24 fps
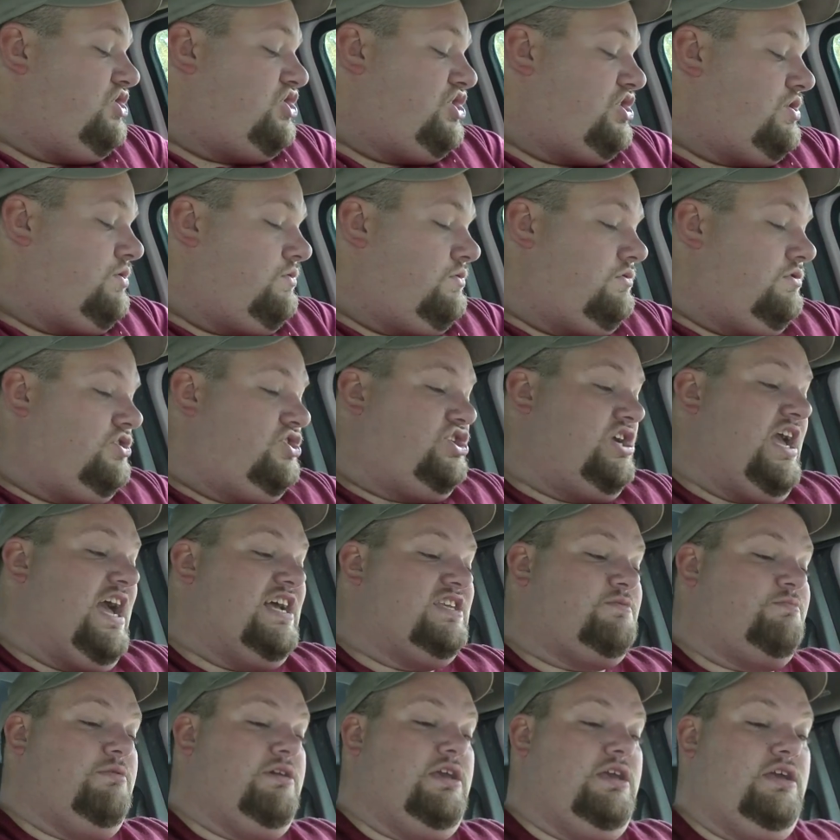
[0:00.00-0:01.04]
she
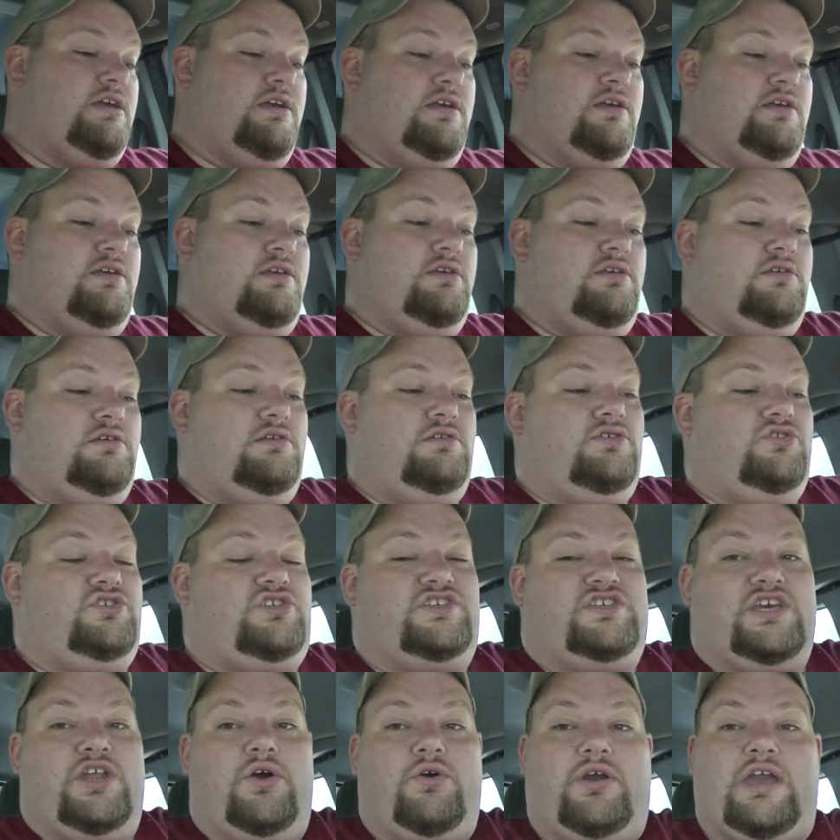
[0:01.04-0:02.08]
asked me, she
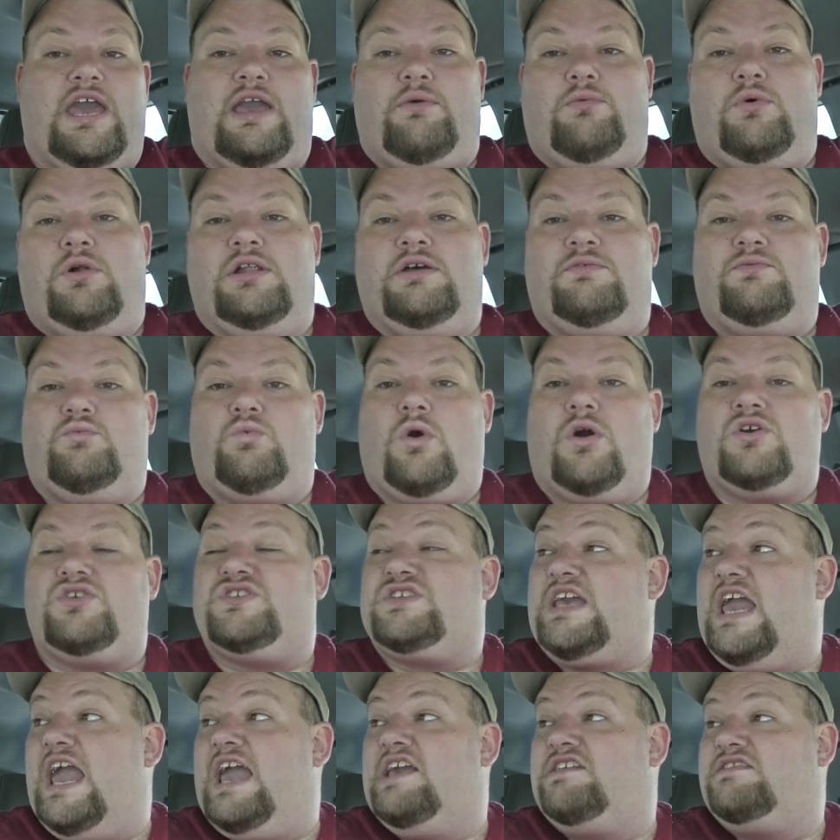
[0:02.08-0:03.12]
said, okay, well, at
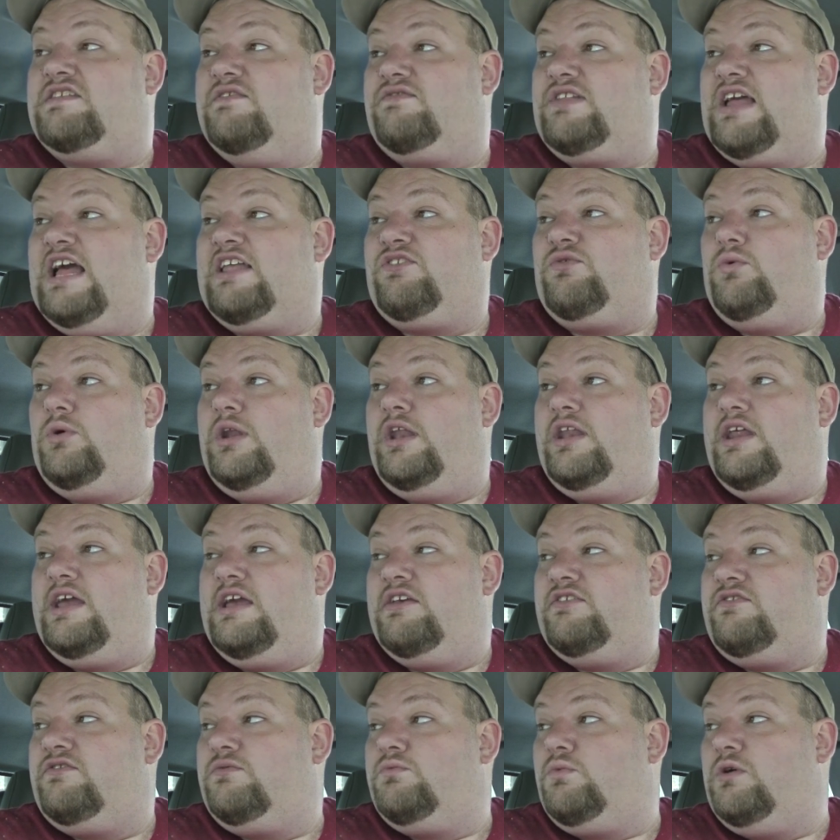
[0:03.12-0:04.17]
worst case, if that's what it
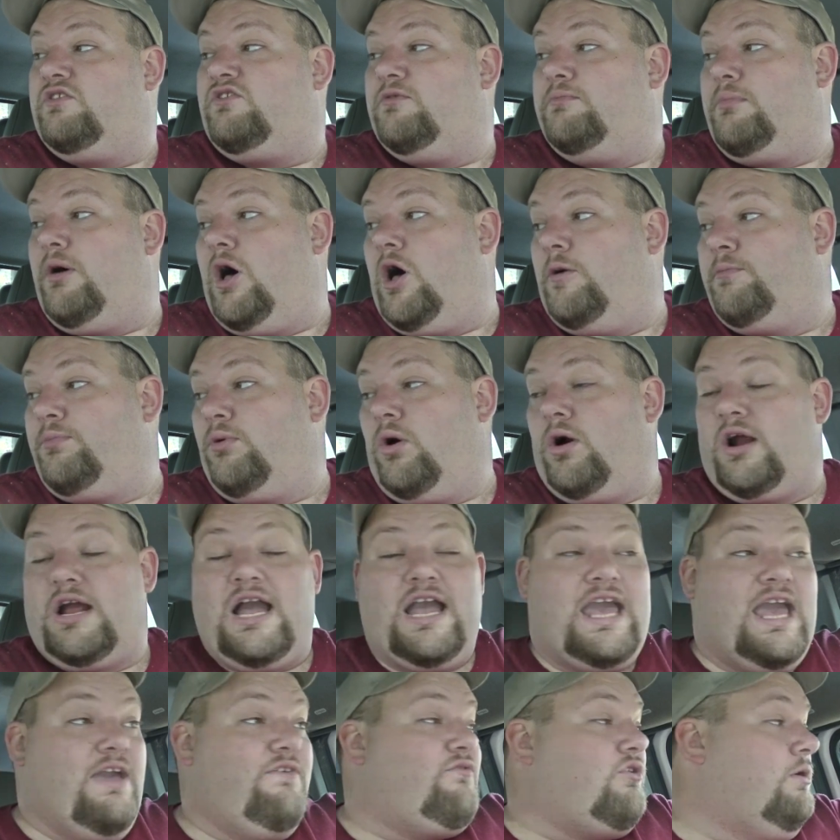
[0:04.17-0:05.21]
is, what's a ballpark?
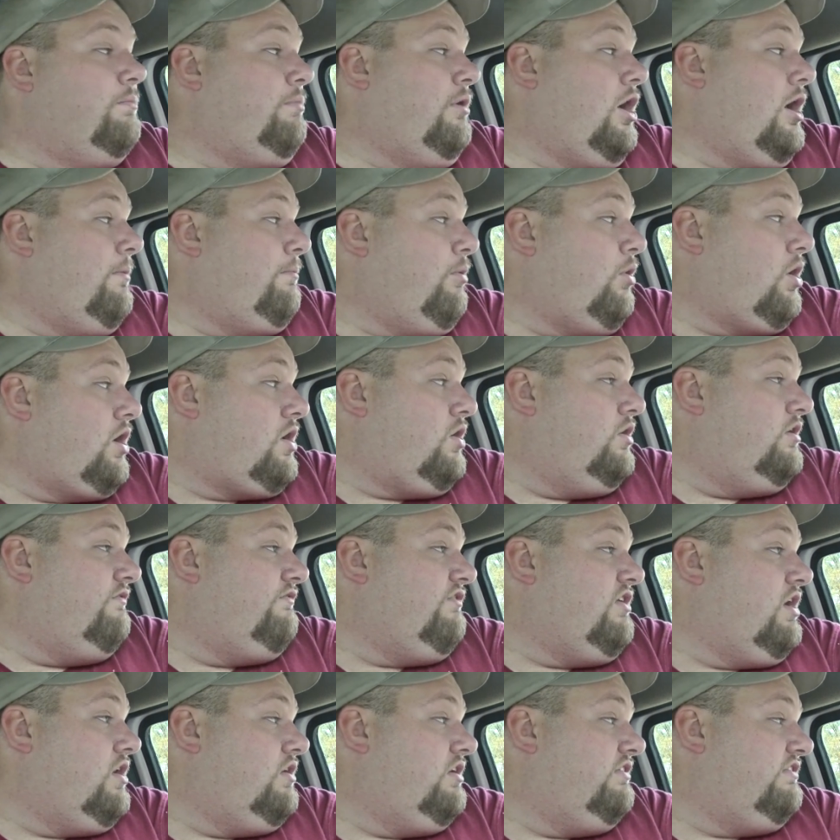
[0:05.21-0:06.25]
I gave her a ballpark on the
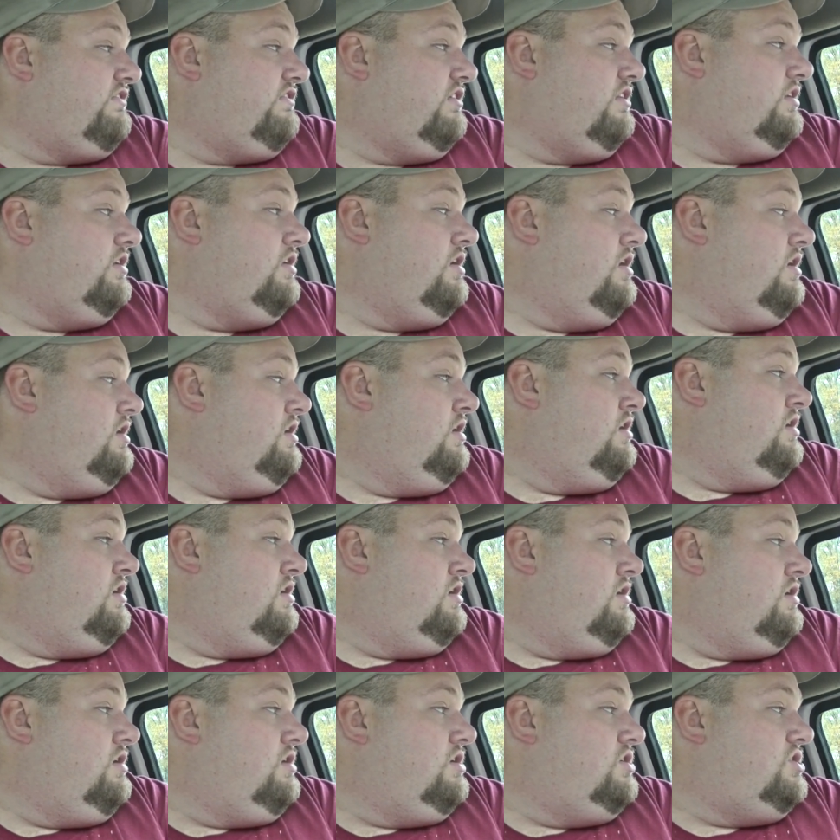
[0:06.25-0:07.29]
furnace, and
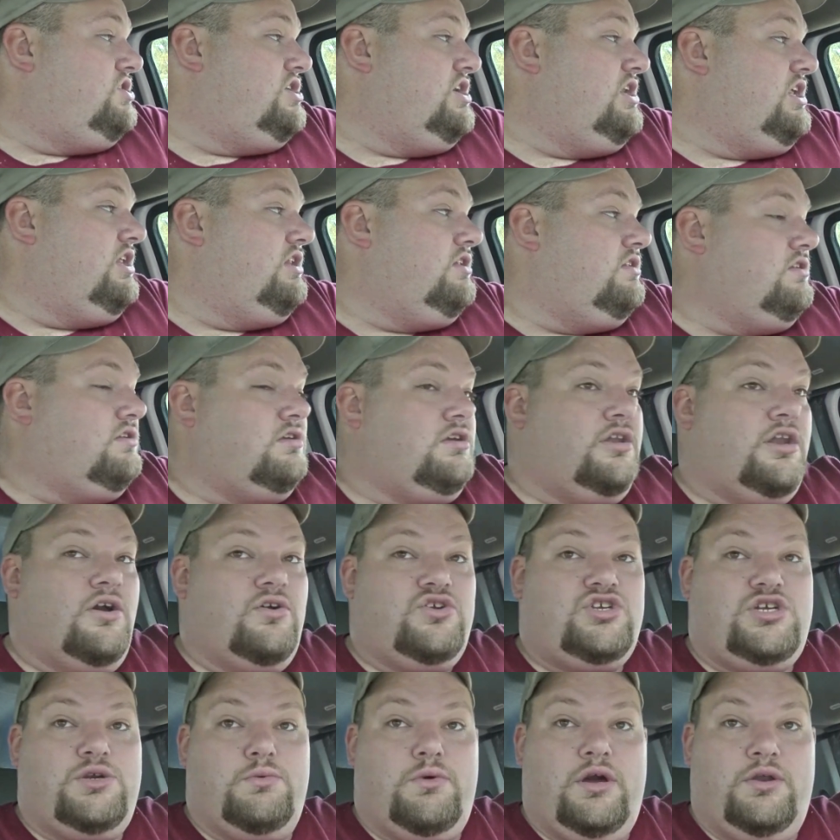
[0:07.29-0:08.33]
she didn't, you know,
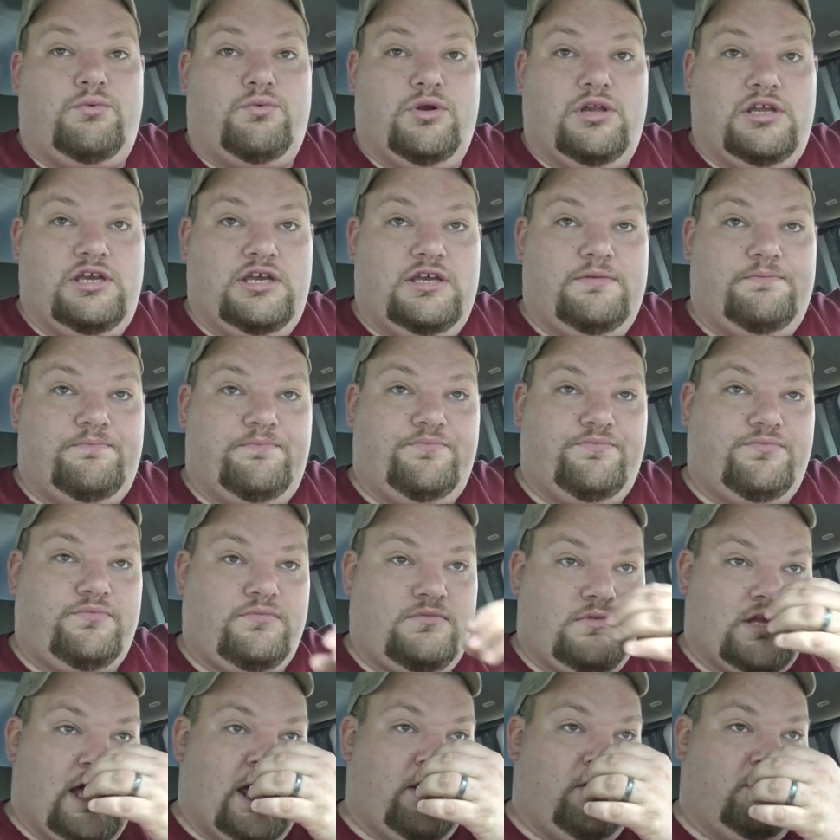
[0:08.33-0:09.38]
she wasn't really.
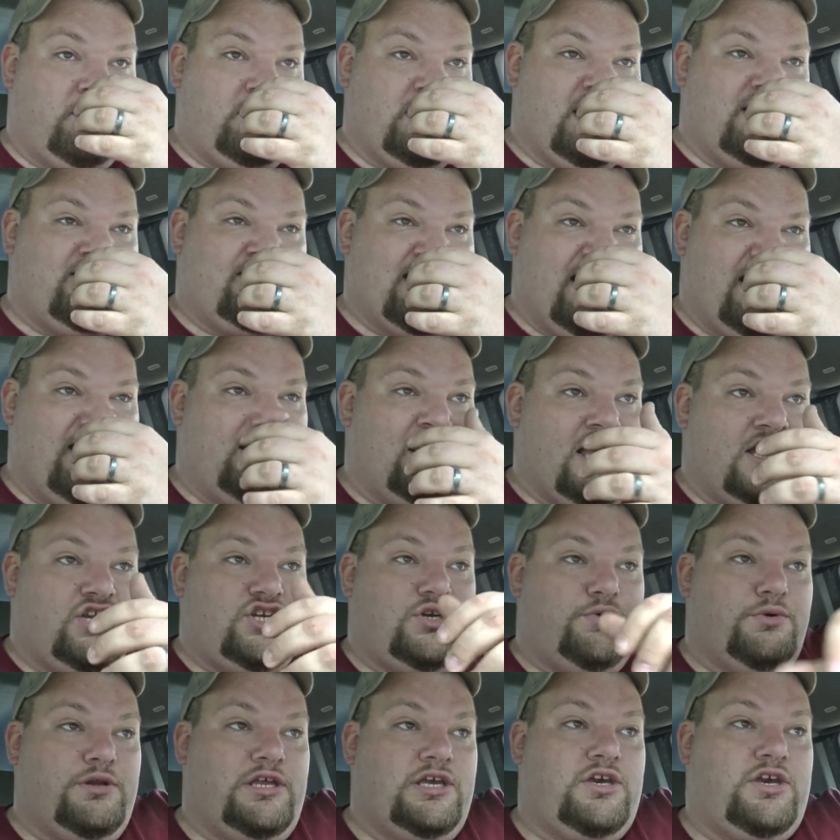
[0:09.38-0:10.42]
It sounded like
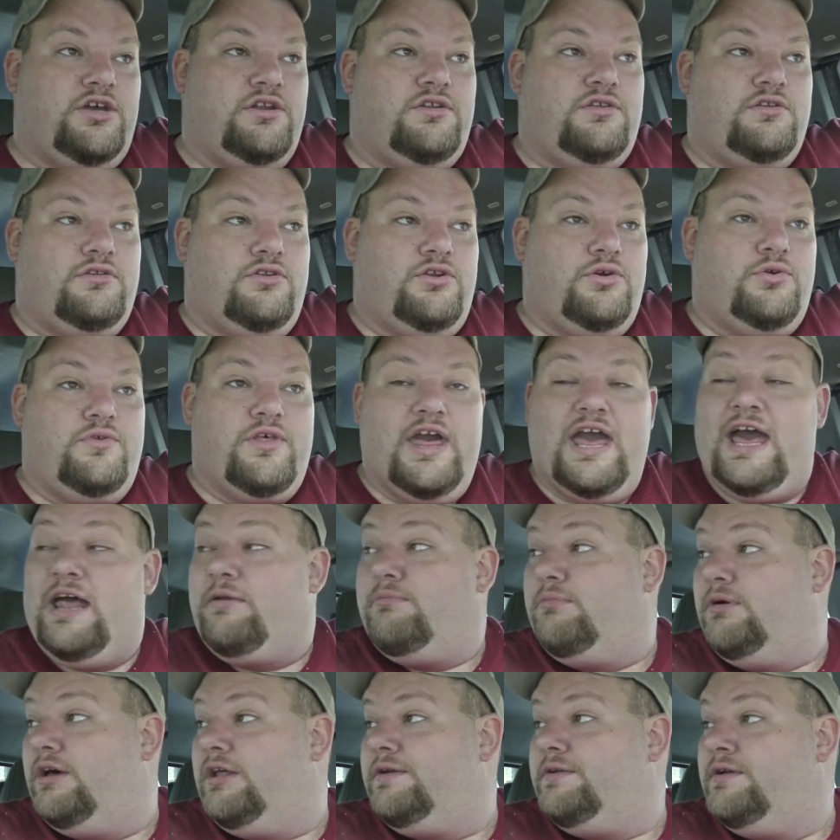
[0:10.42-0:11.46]
she really couldn't do
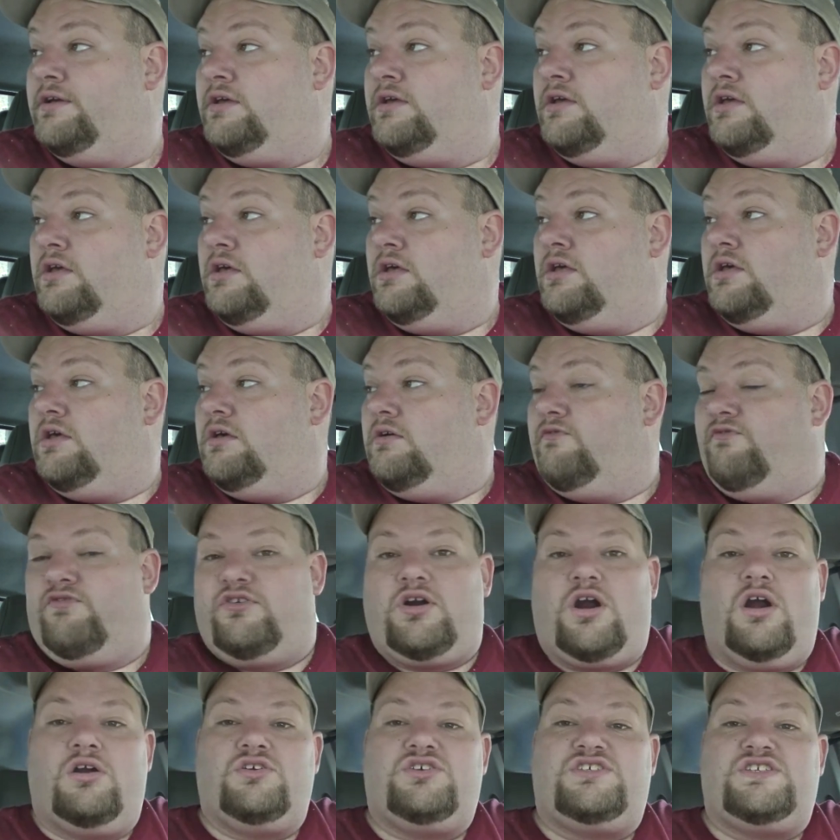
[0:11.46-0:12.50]
that, but
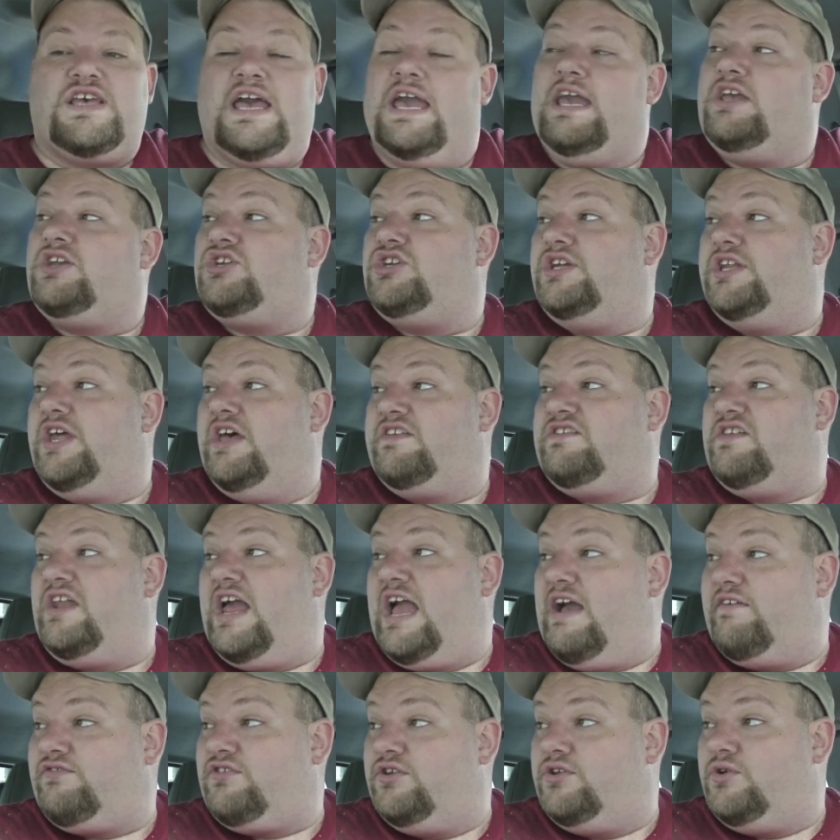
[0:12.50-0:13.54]
for her sake, she doesn't
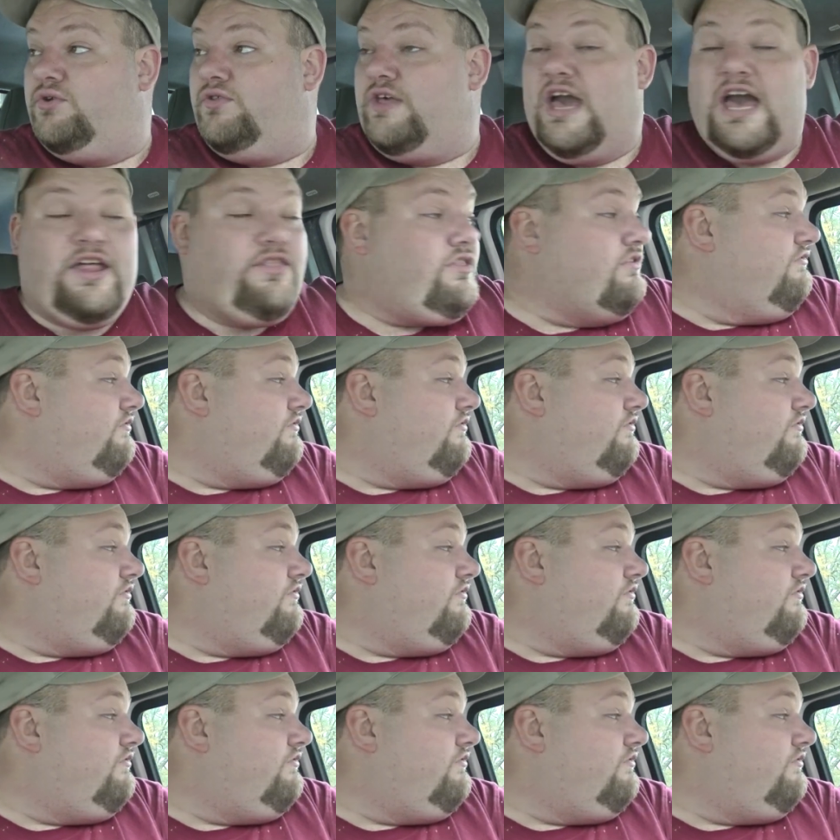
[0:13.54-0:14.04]
have to do that. The